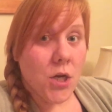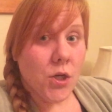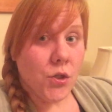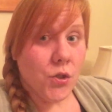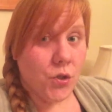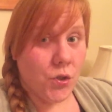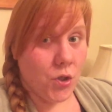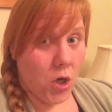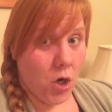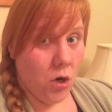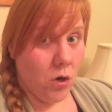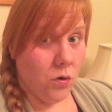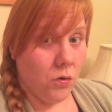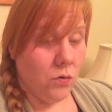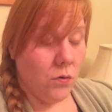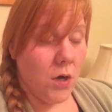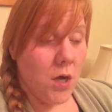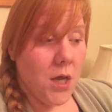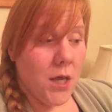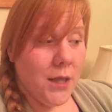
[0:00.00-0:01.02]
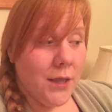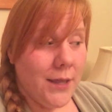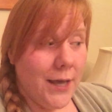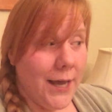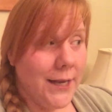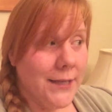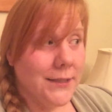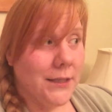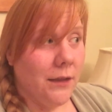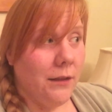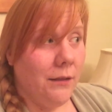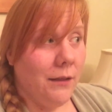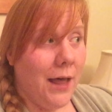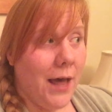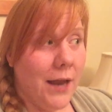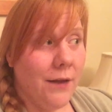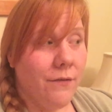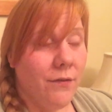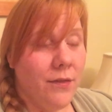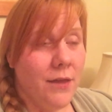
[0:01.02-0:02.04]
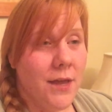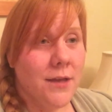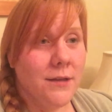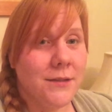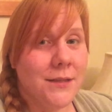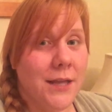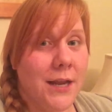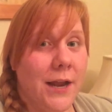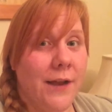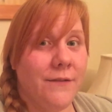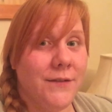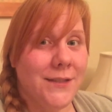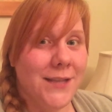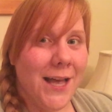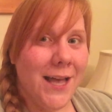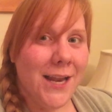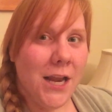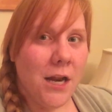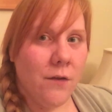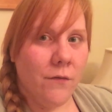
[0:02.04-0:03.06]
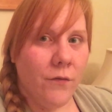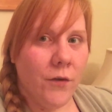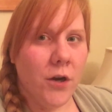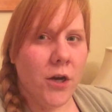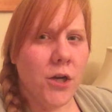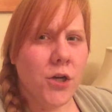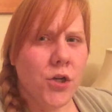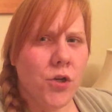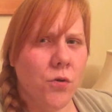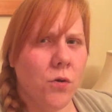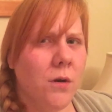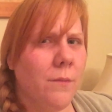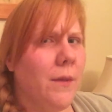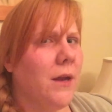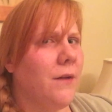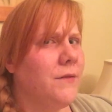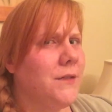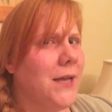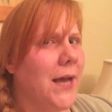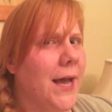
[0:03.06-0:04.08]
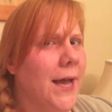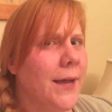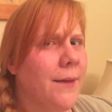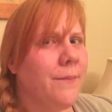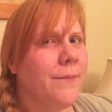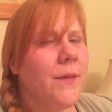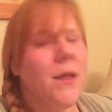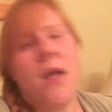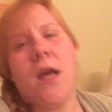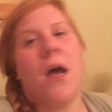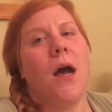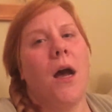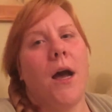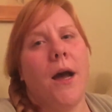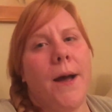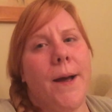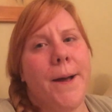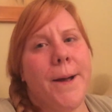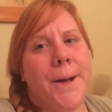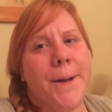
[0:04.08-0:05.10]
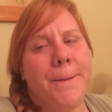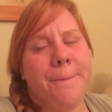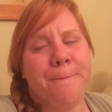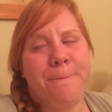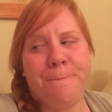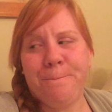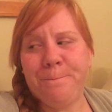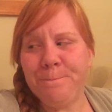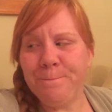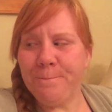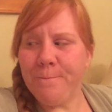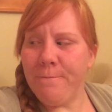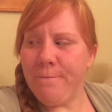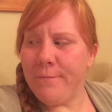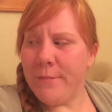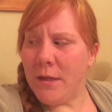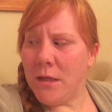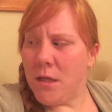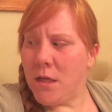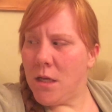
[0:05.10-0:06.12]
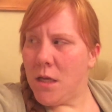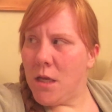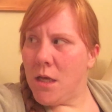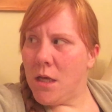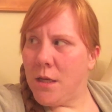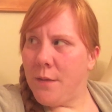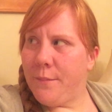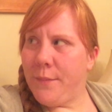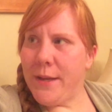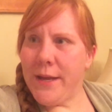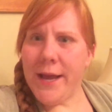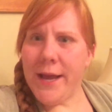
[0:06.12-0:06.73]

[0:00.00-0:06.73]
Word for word: So that is a lot of things that I've said in a very short amount of time. Um, but